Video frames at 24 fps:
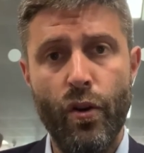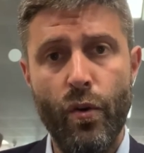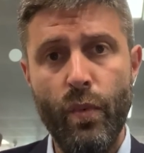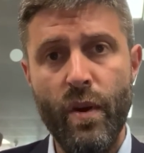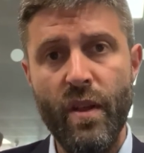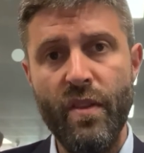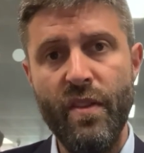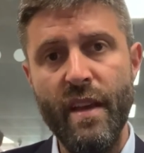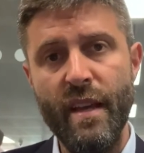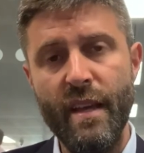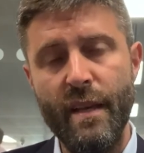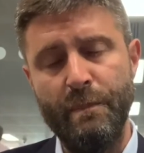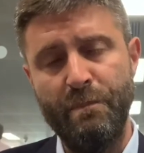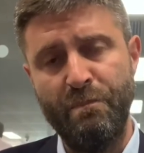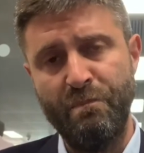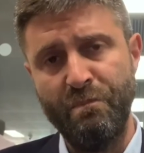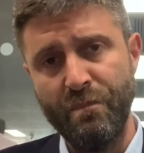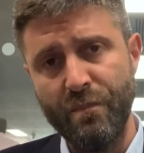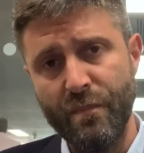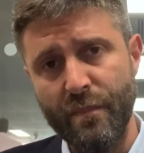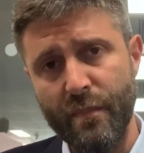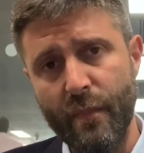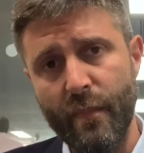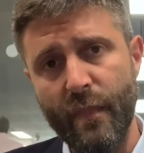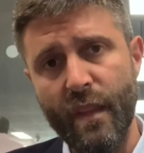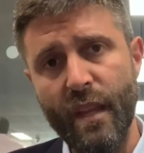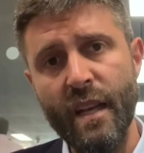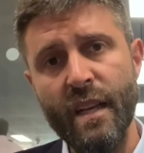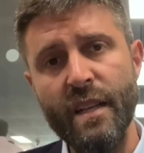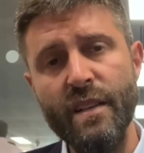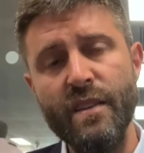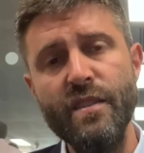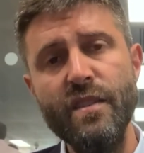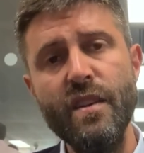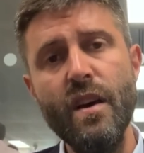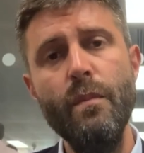And we think
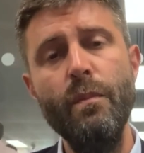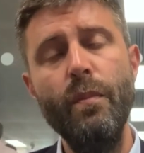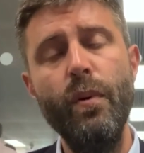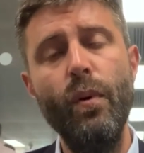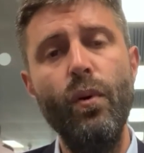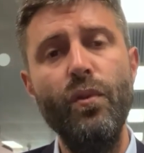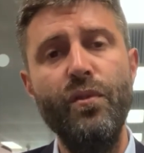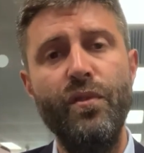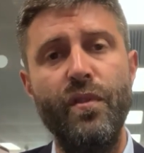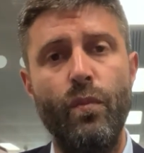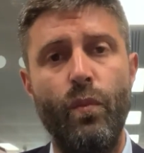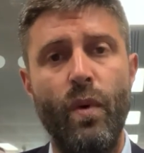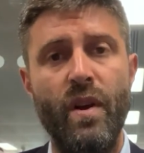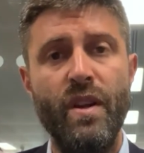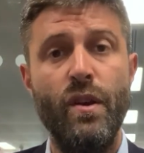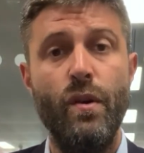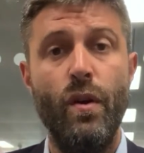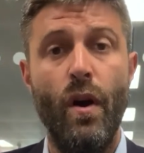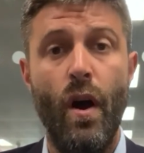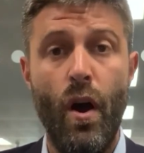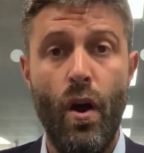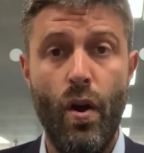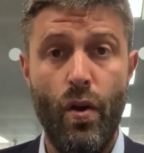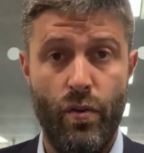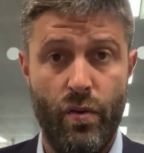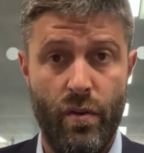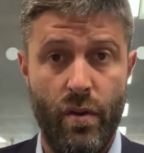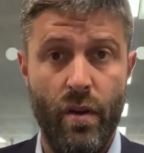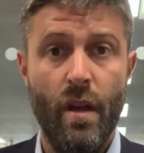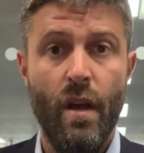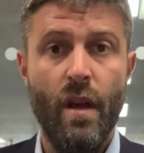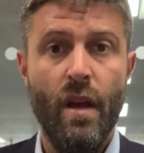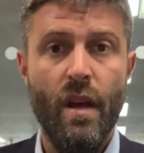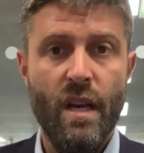it's so important when you own